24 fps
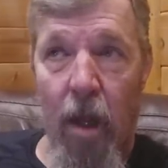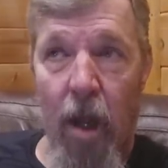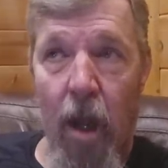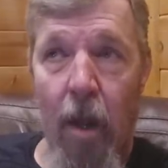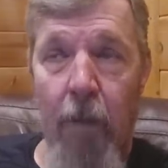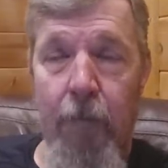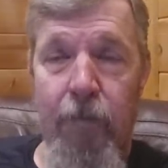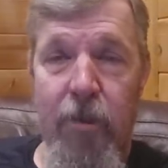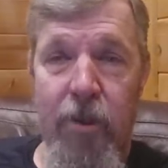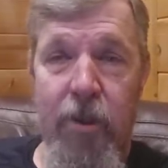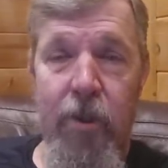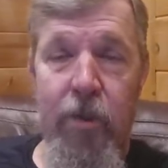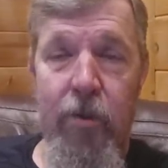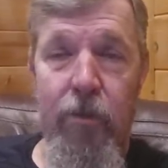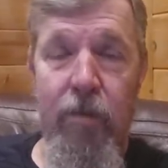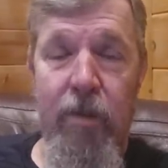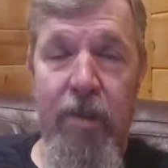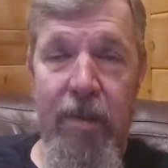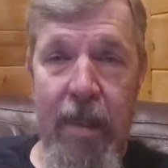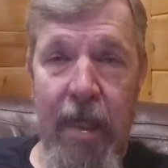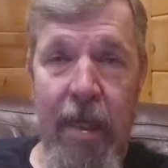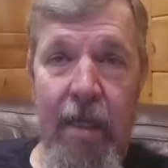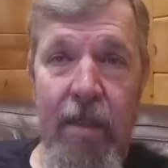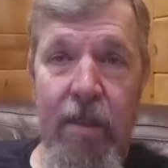up to
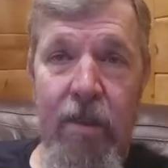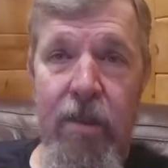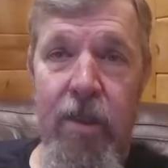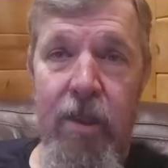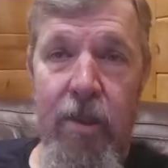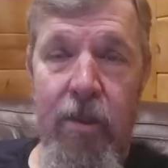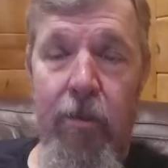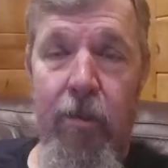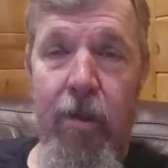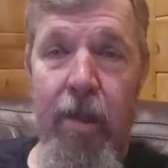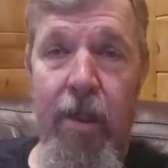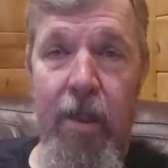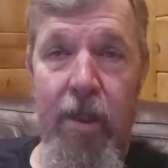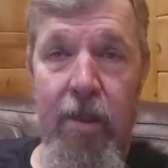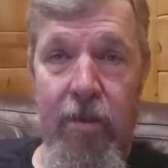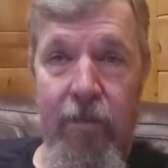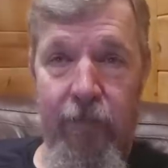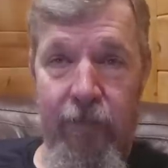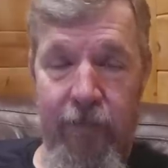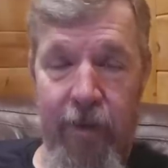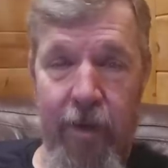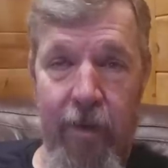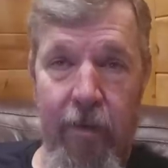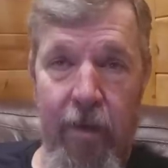10 degrees
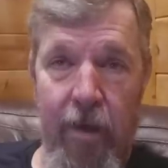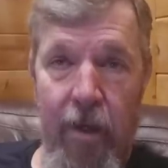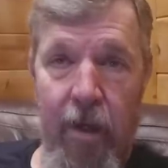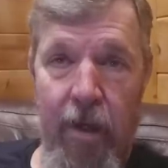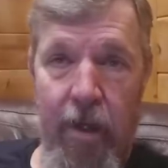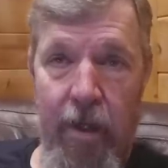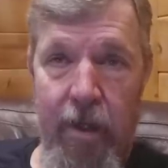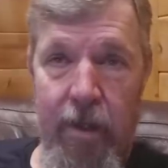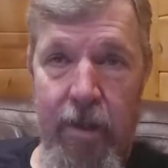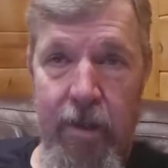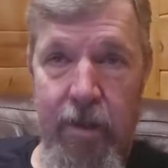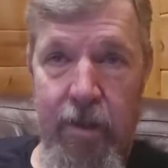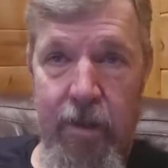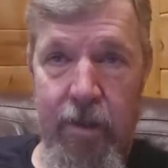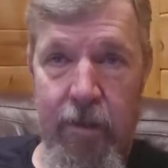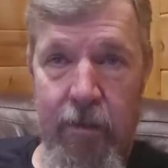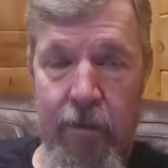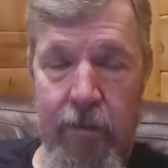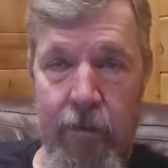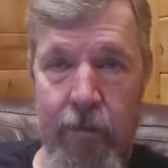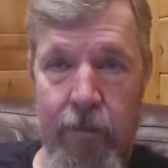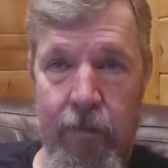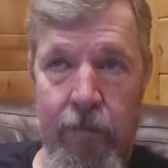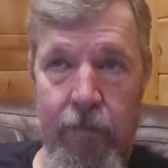Fahrenheit.
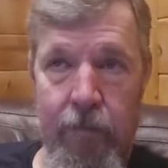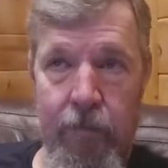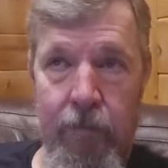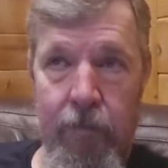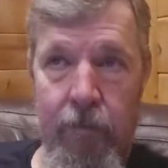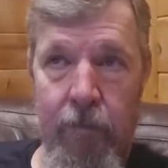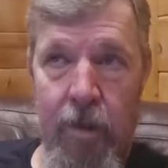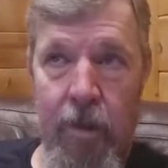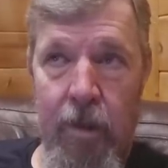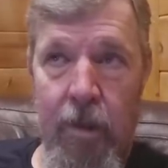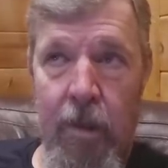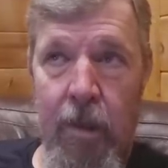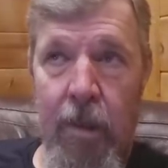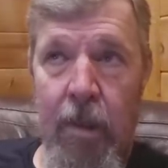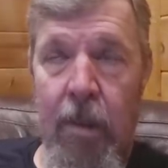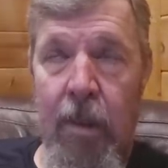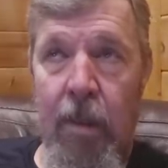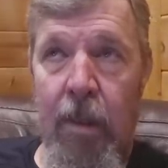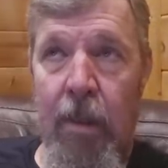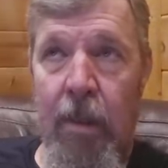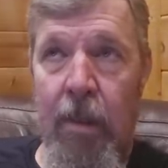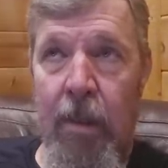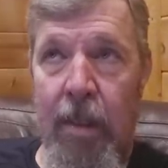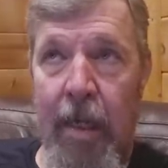
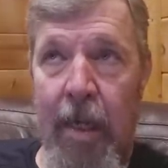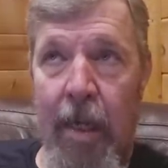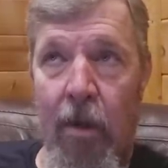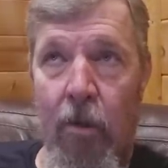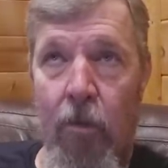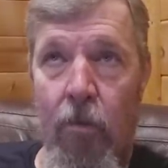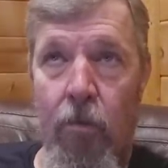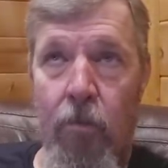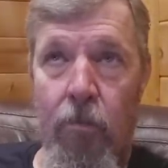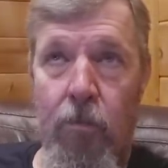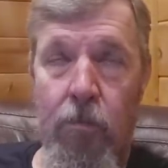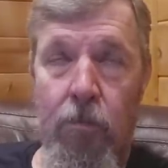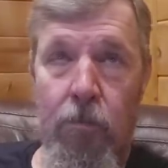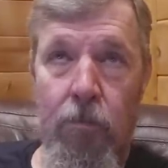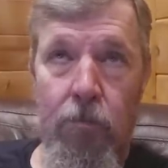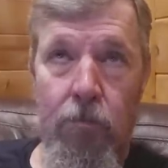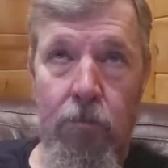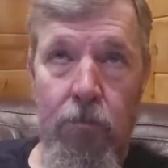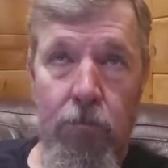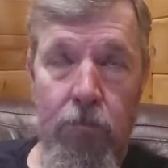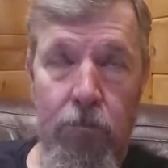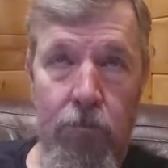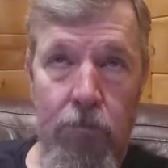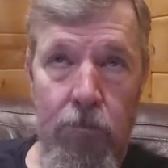Now,
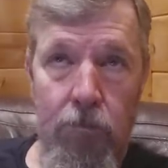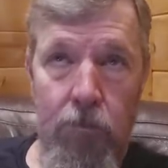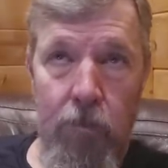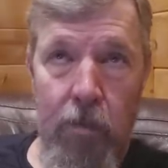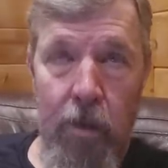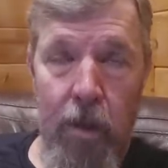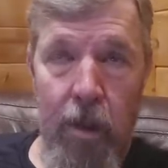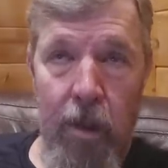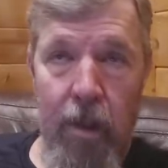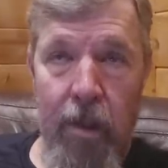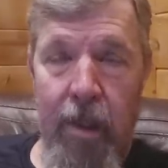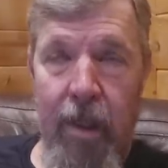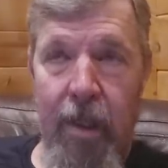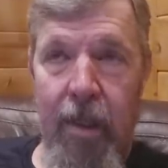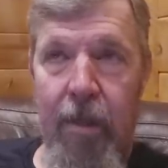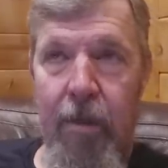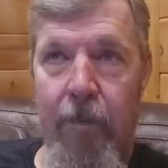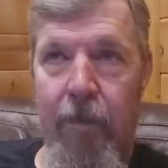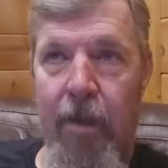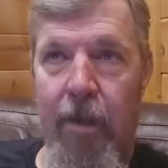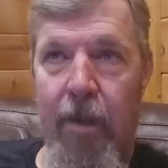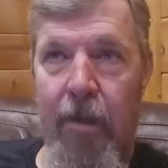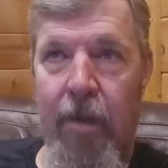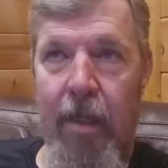
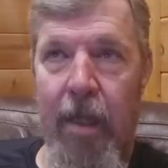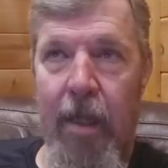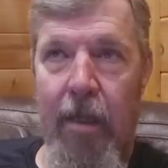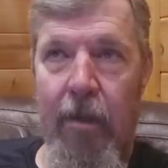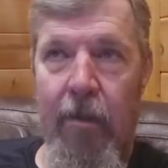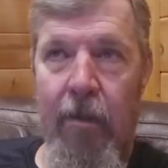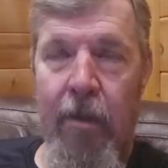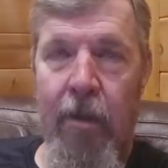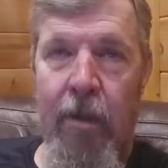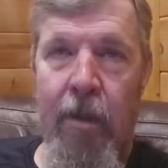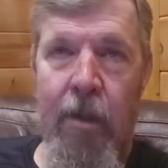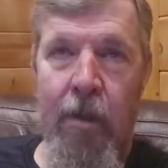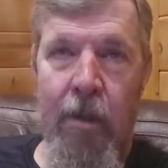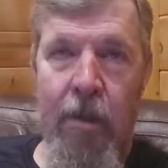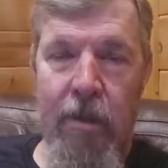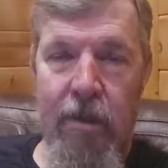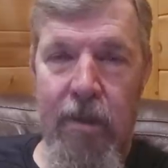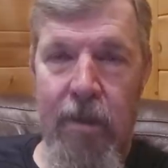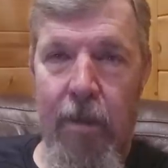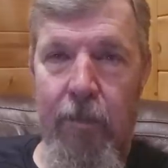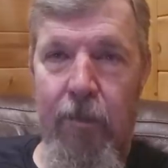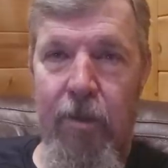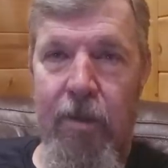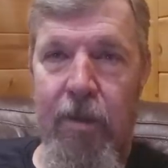think about that.
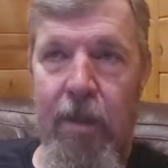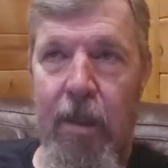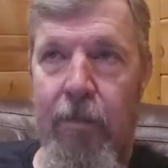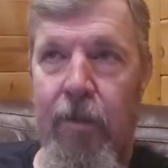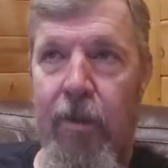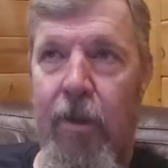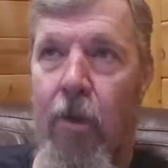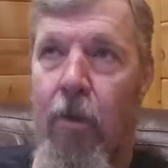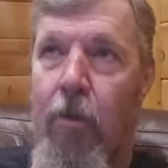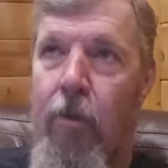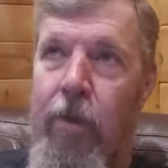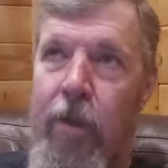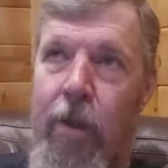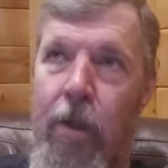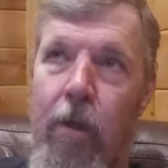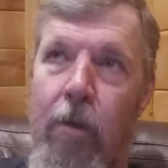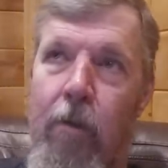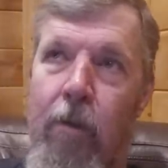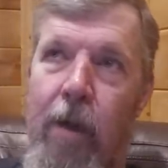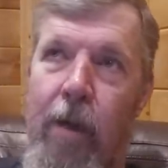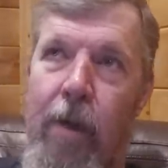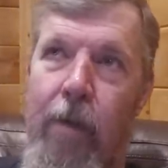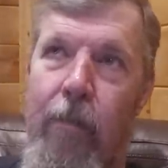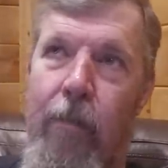Summertime, you go, you
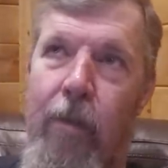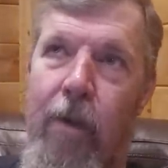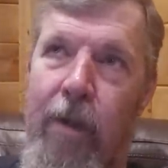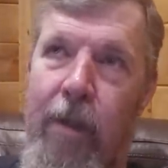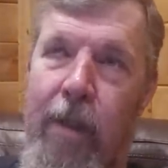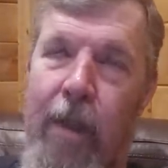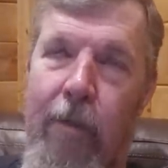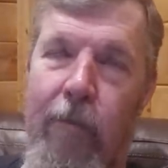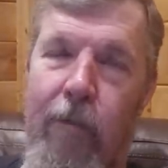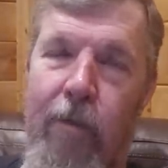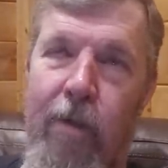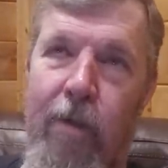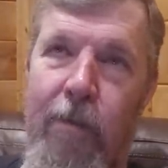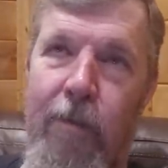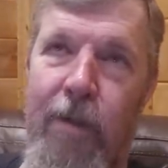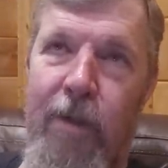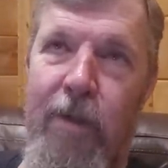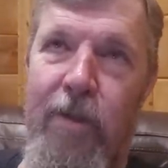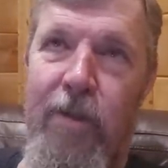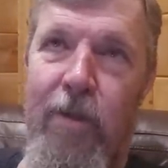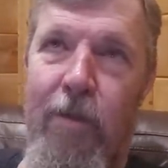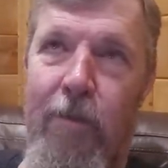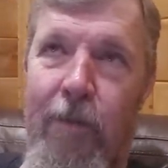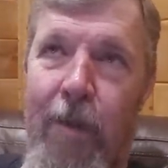know, hey, what, that wouldn't
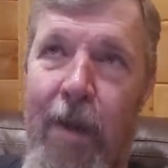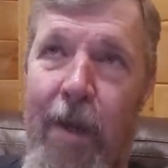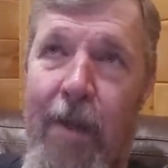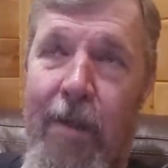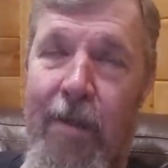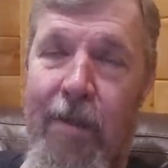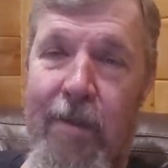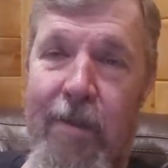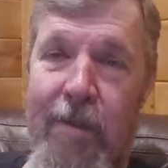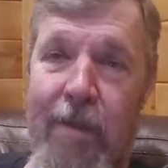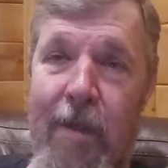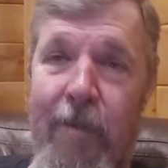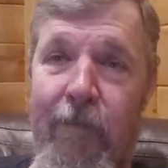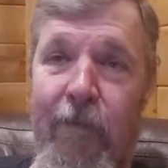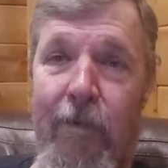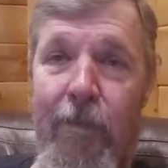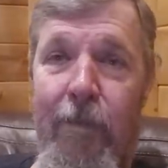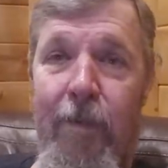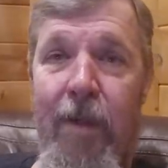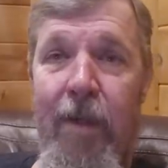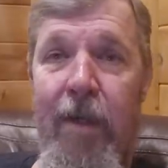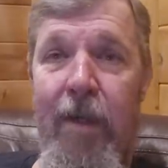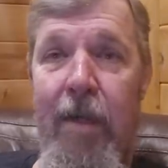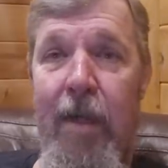be so bad. Instead of
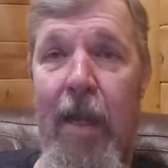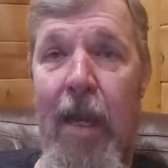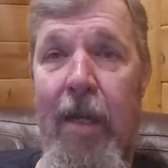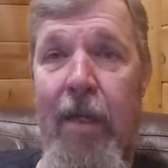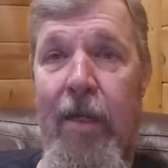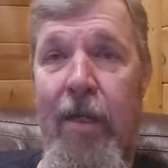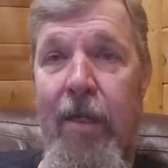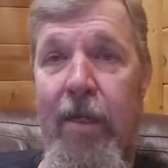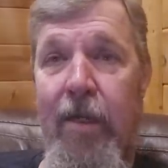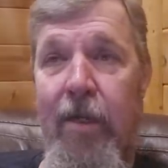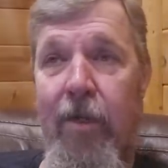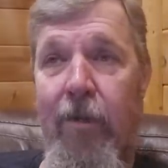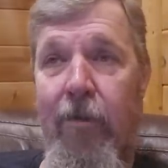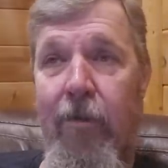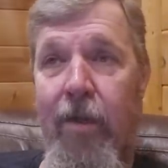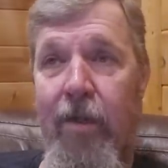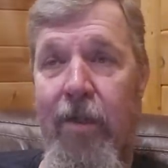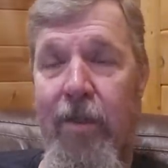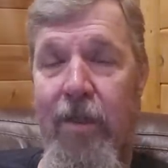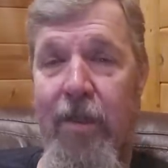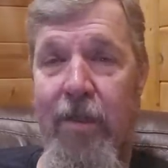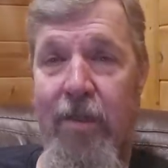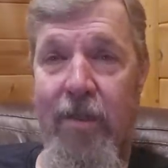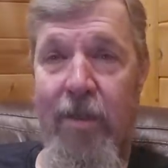it being 90
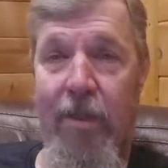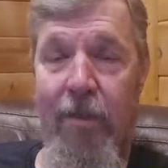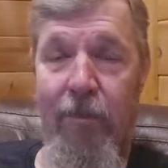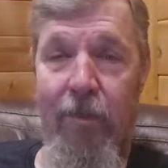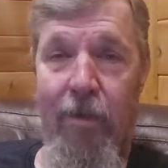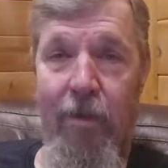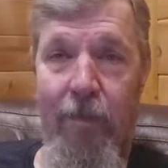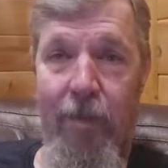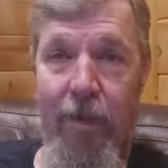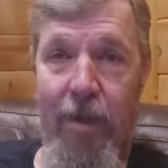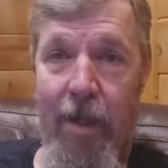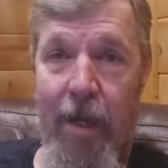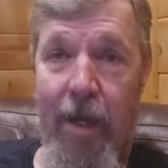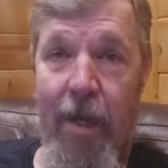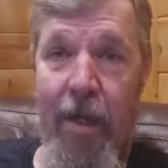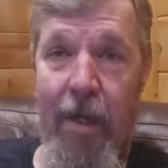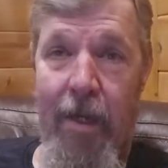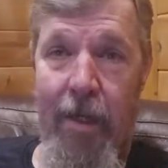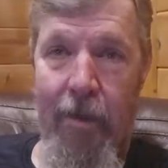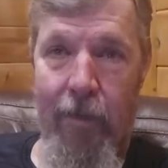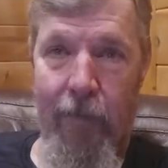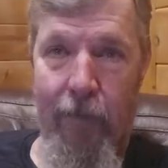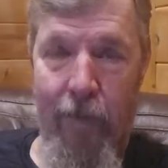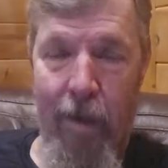degrees in the summer, it'd be
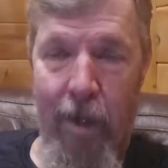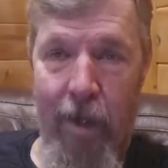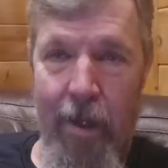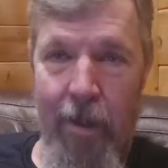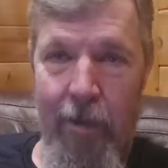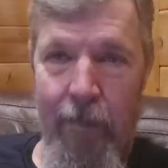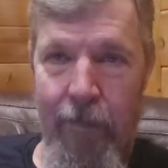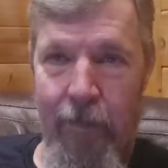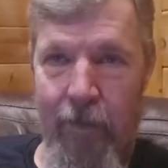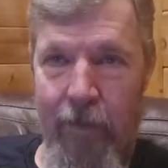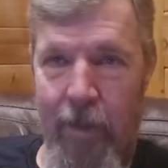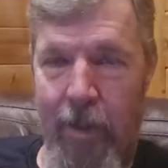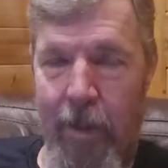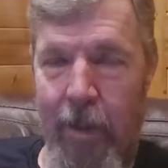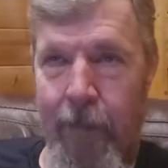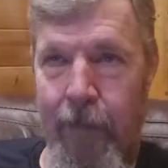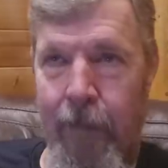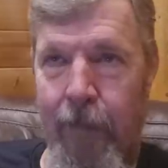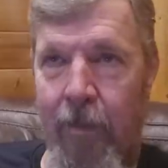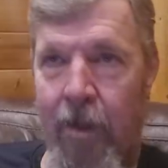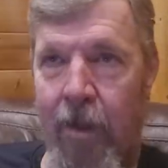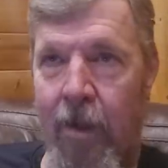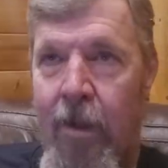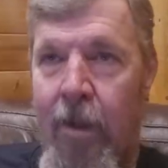80, right? Okay.